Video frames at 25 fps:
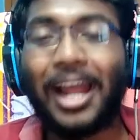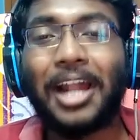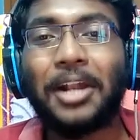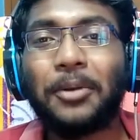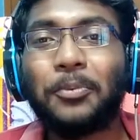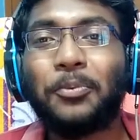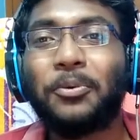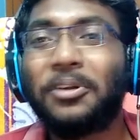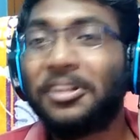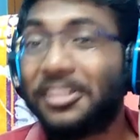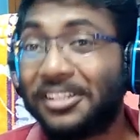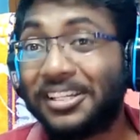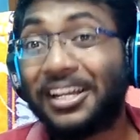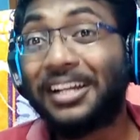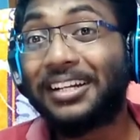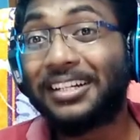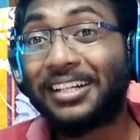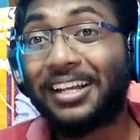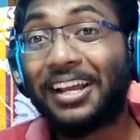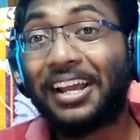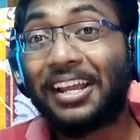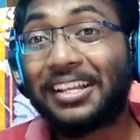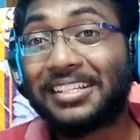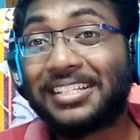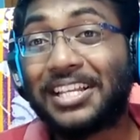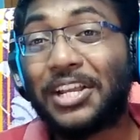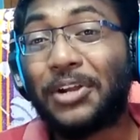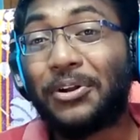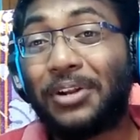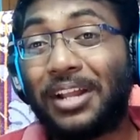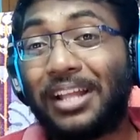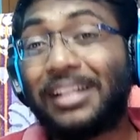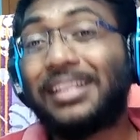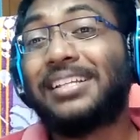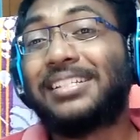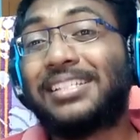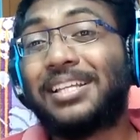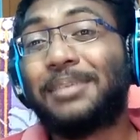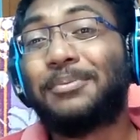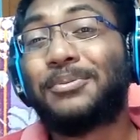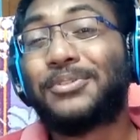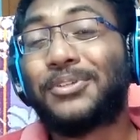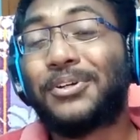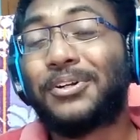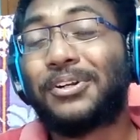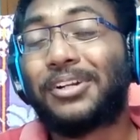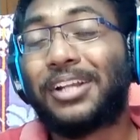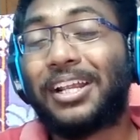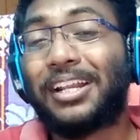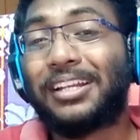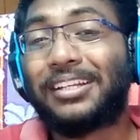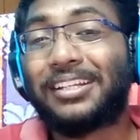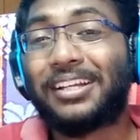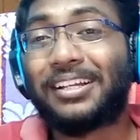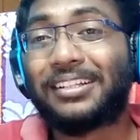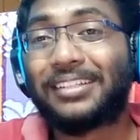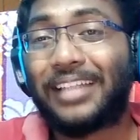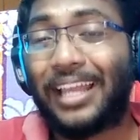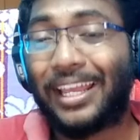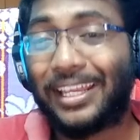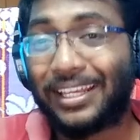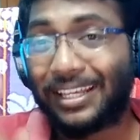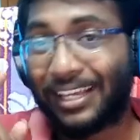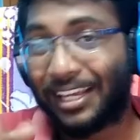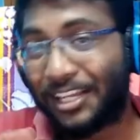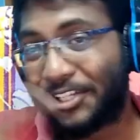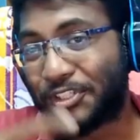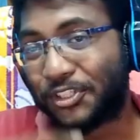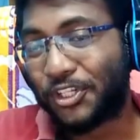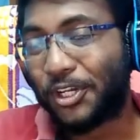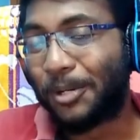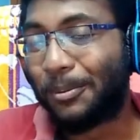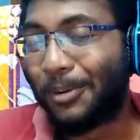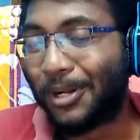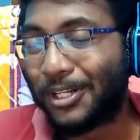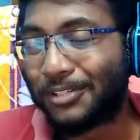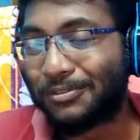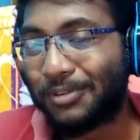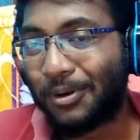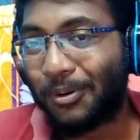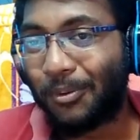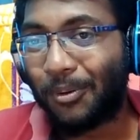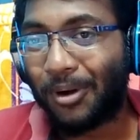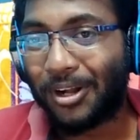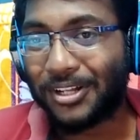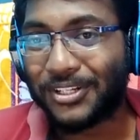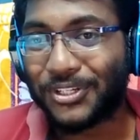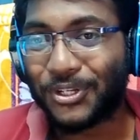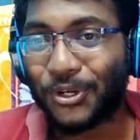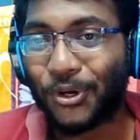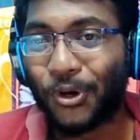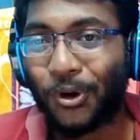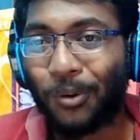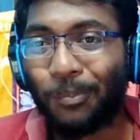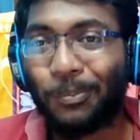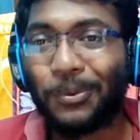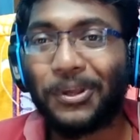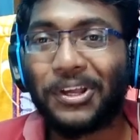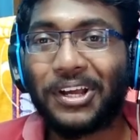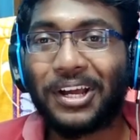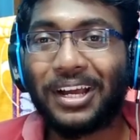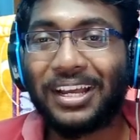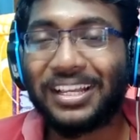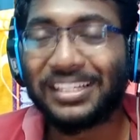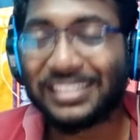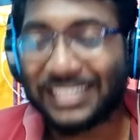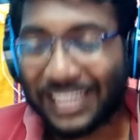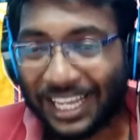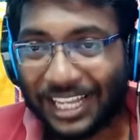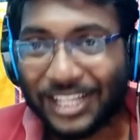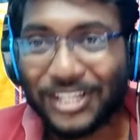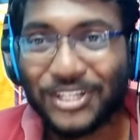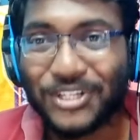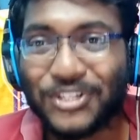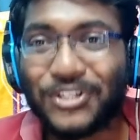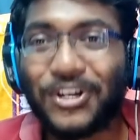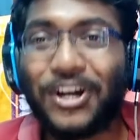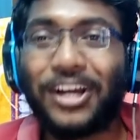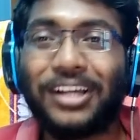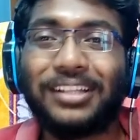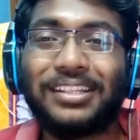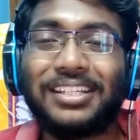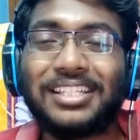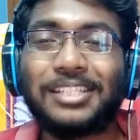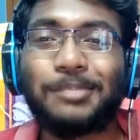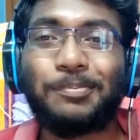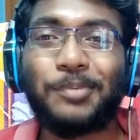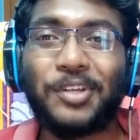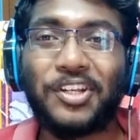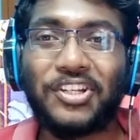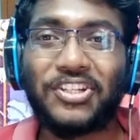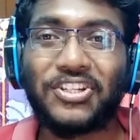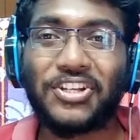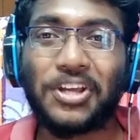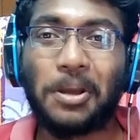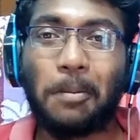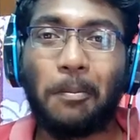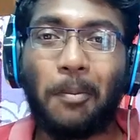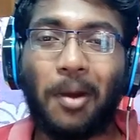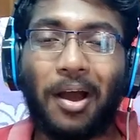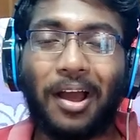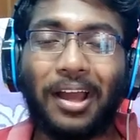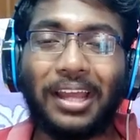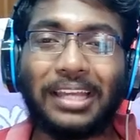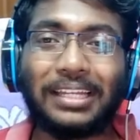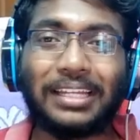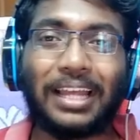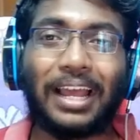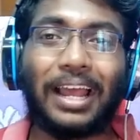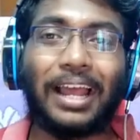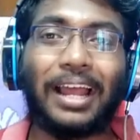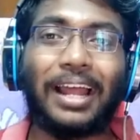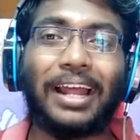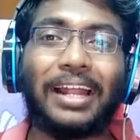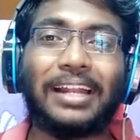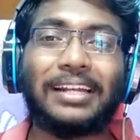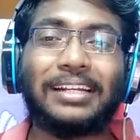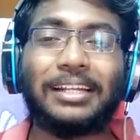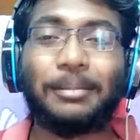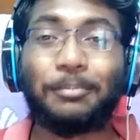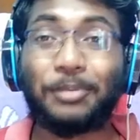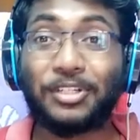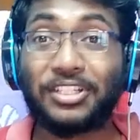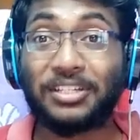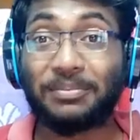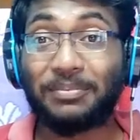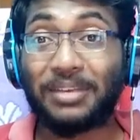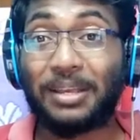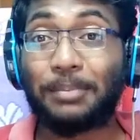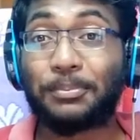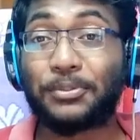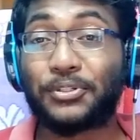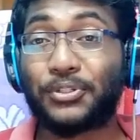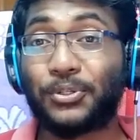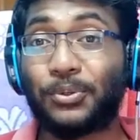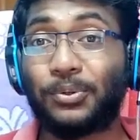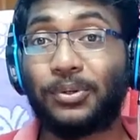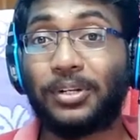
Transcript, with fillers: And with that, guys, I'm going to end this episode right here. Thank you guys so much for watching. Hope you guys enjoy this BGMI and BGM